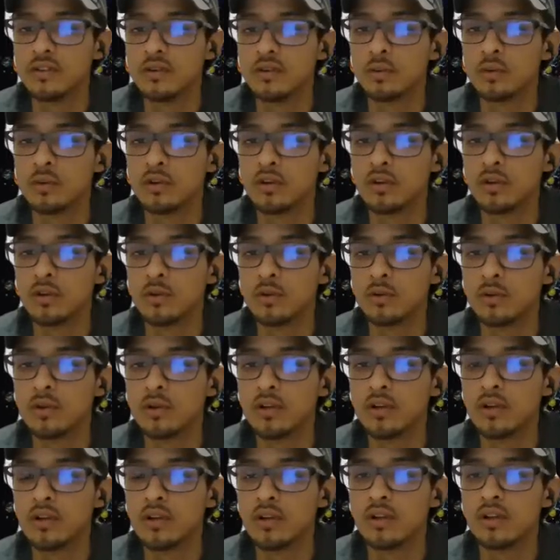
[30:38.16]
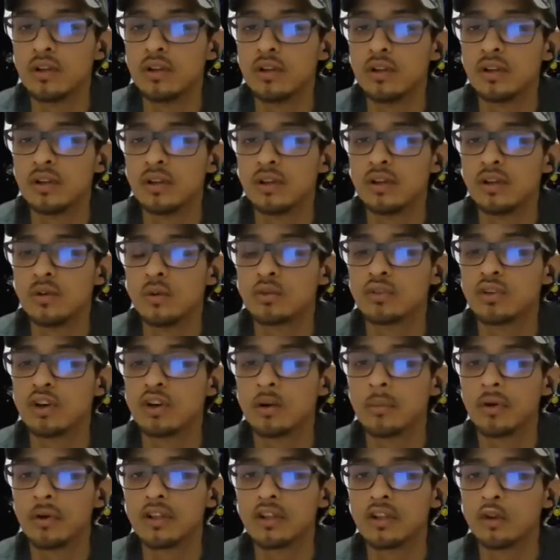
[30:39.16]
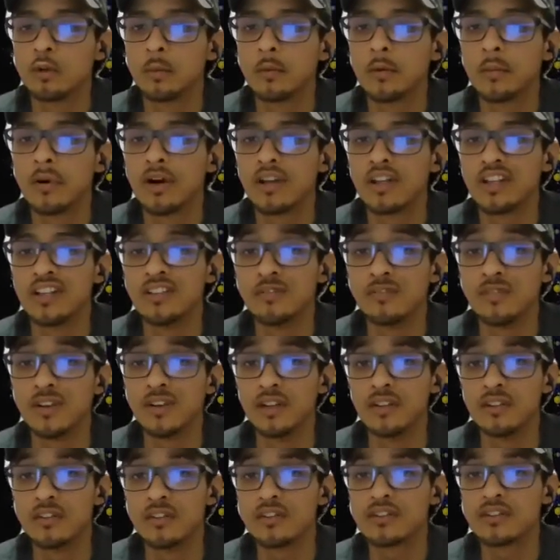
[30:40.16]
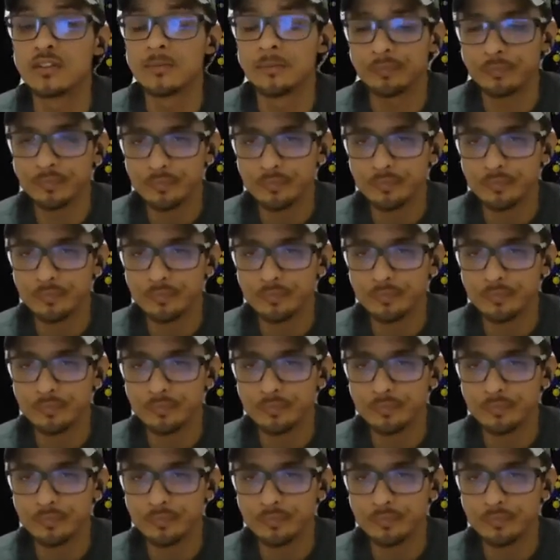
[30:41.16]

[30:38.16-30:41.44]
We'll go to we'll talk about a little bit about events.